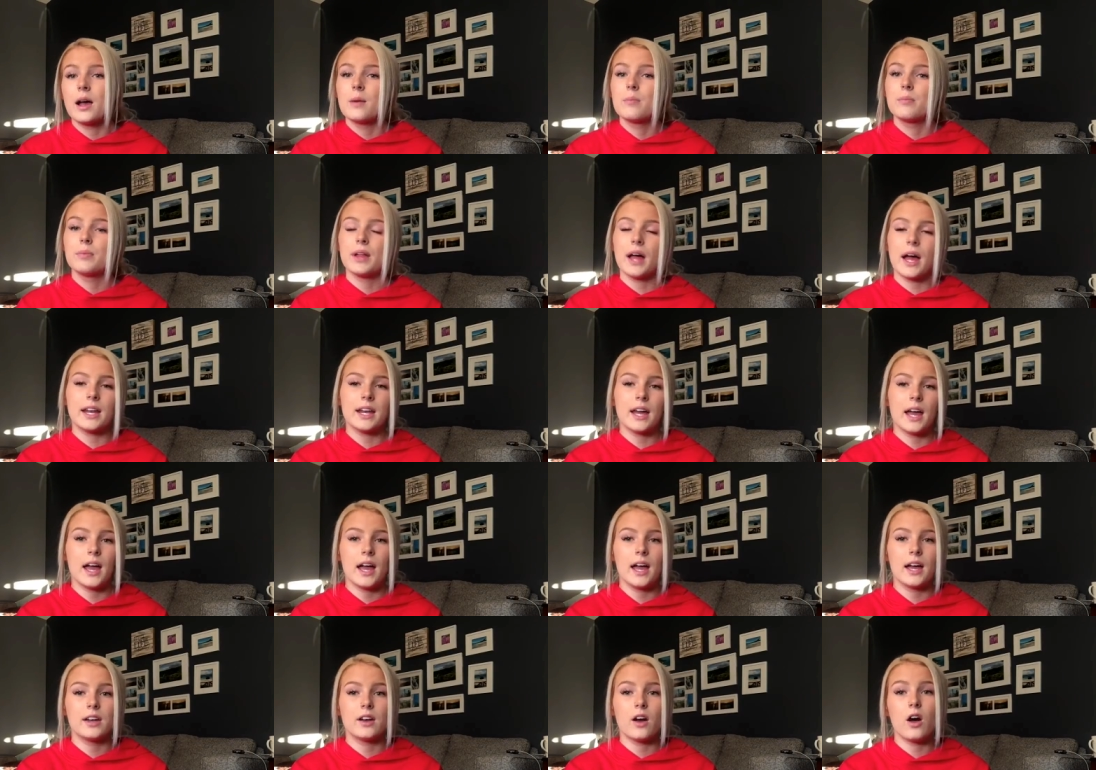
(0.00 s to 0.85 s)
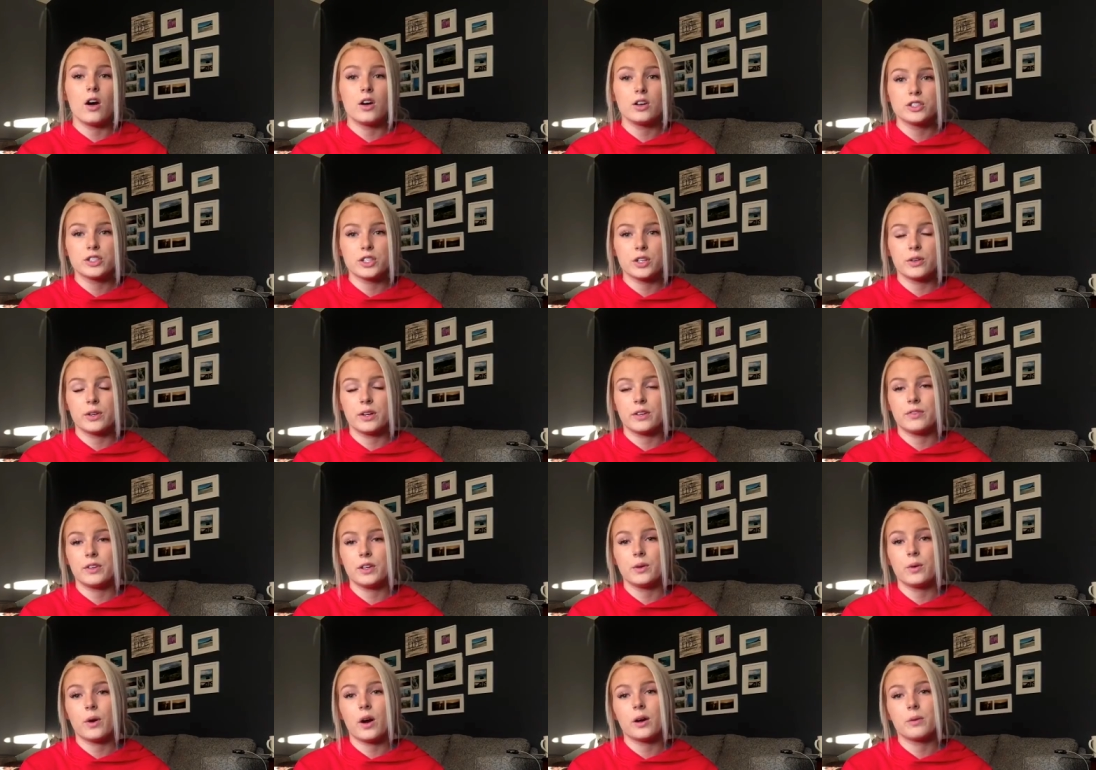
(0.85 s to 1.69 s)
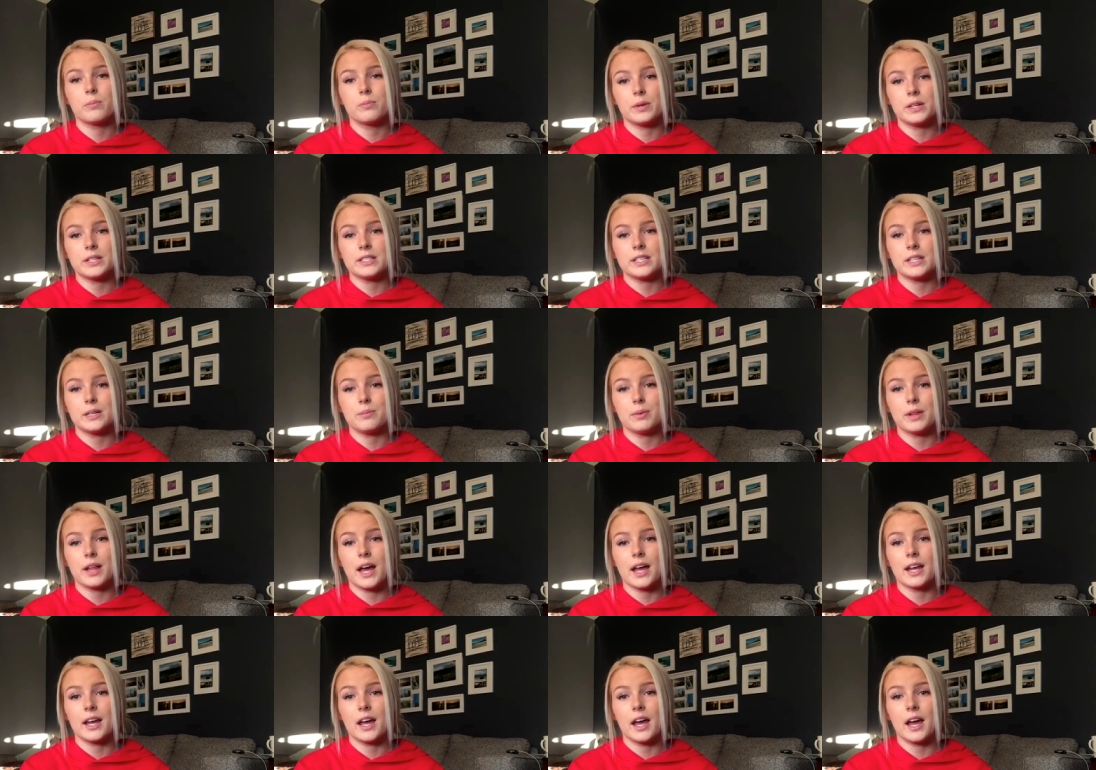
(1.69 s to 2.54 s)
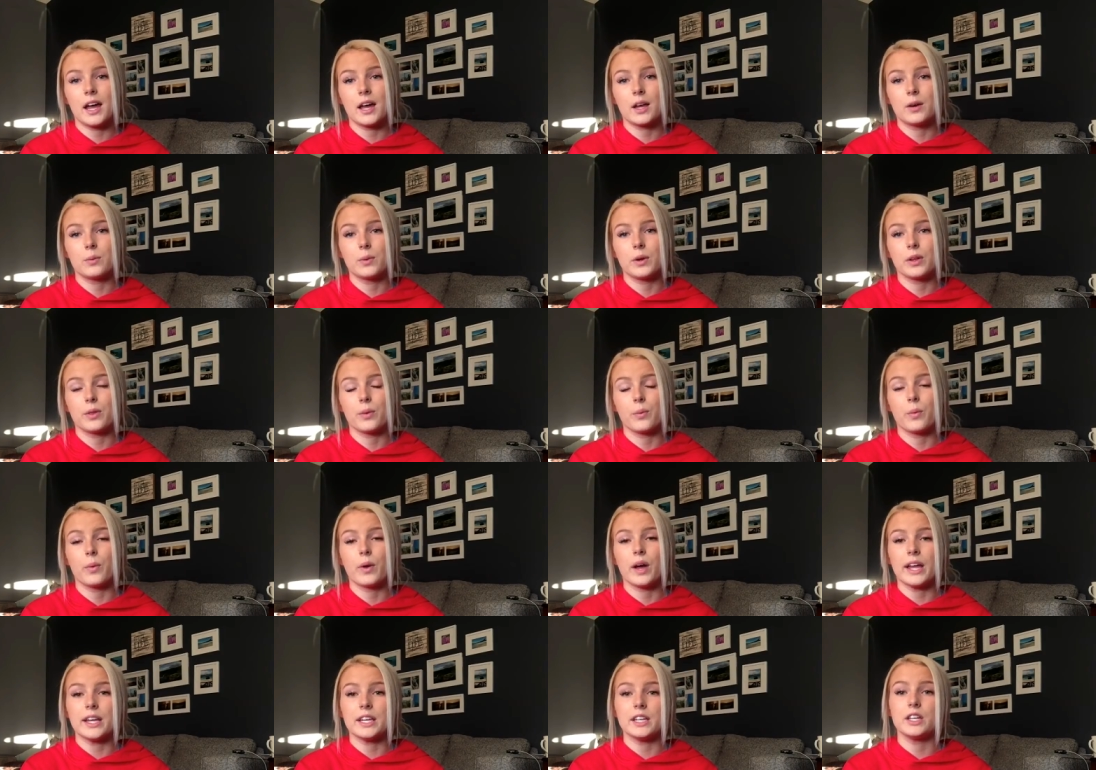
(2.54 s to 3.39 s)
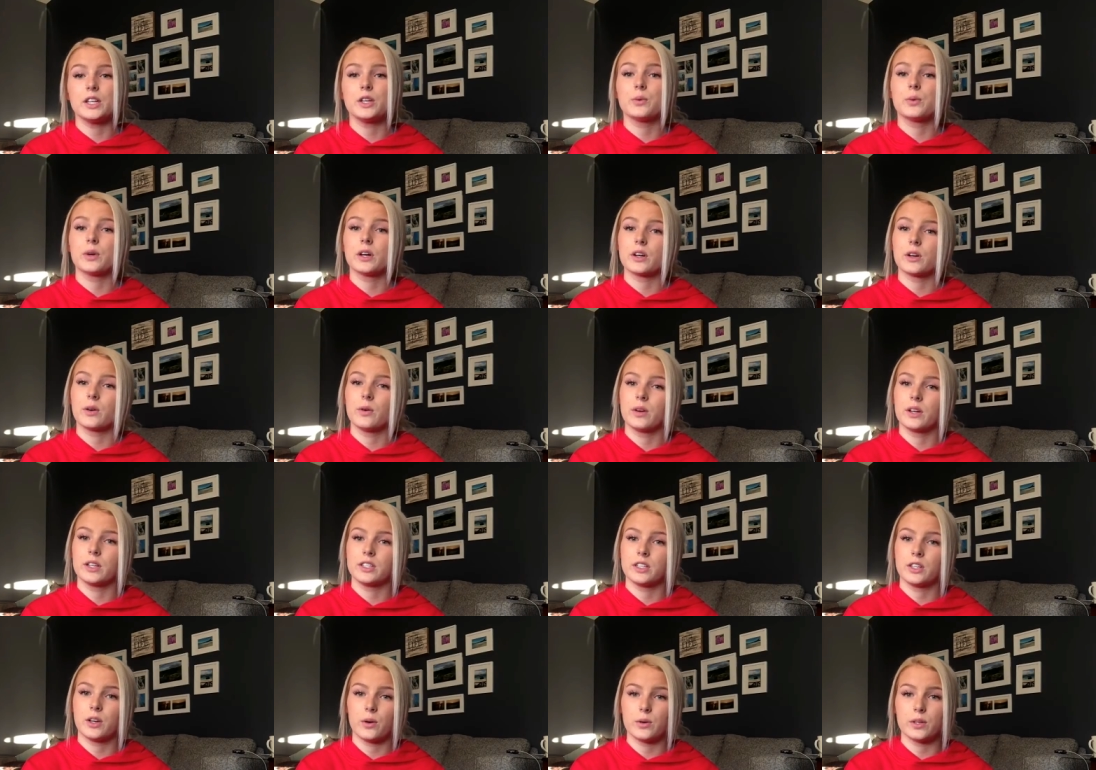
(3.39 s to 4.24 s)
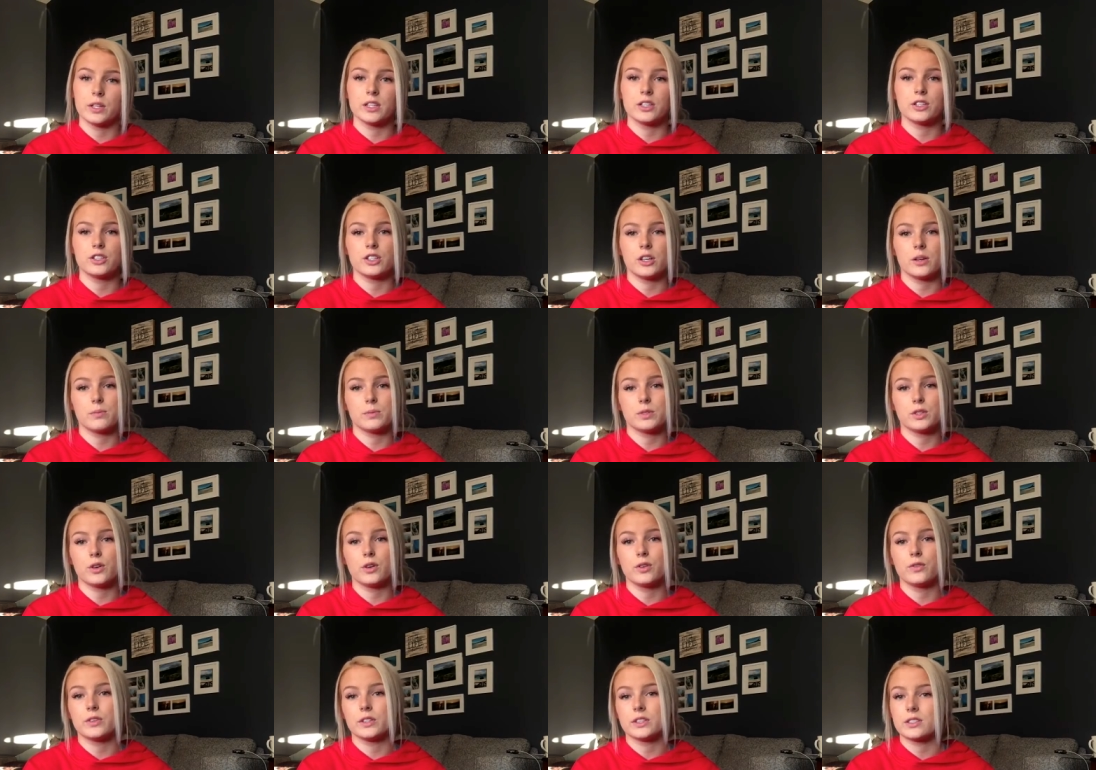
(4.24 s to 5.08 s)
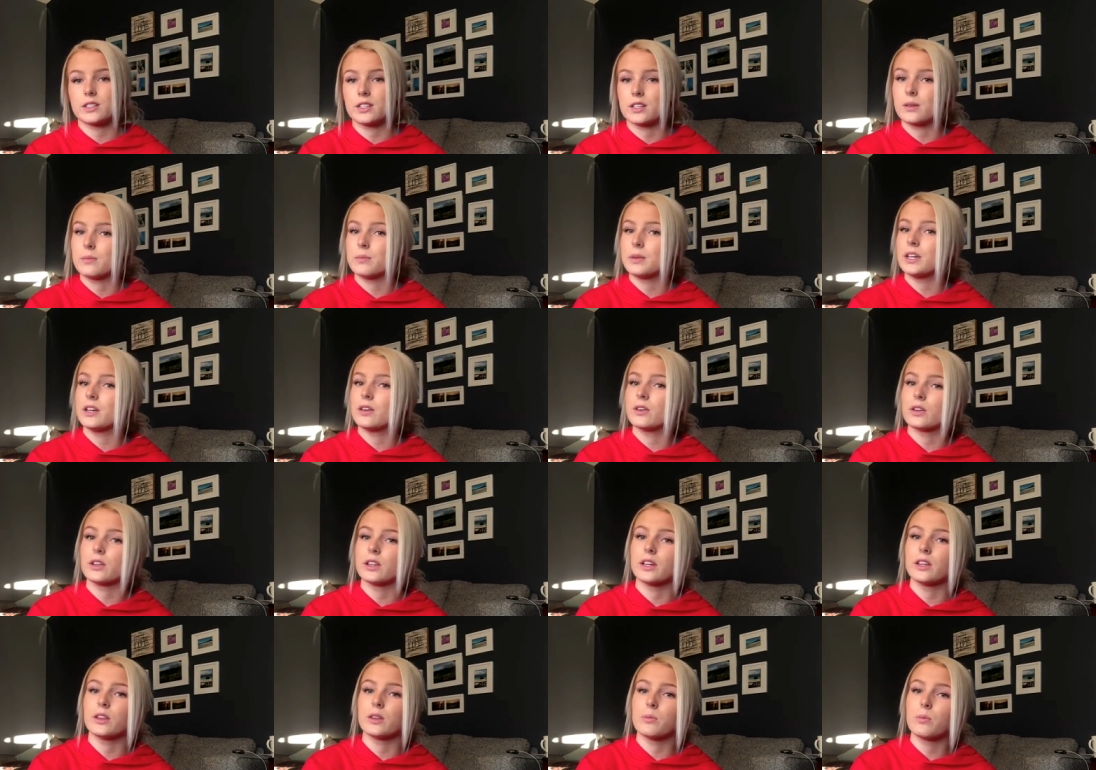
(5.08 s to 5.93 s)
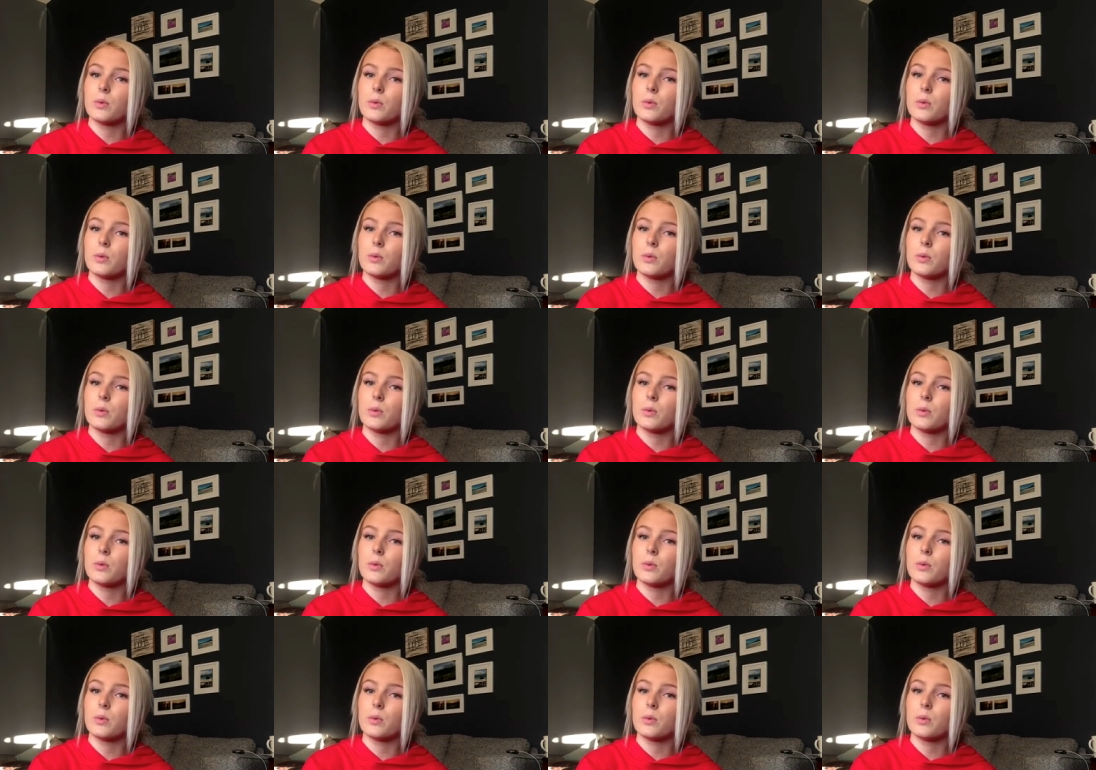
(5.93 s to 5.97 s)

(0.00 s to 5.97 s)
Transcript: Plan ahead also if you are busy, plan ahead with when you are going to go to the gym. So if it's going to be early in the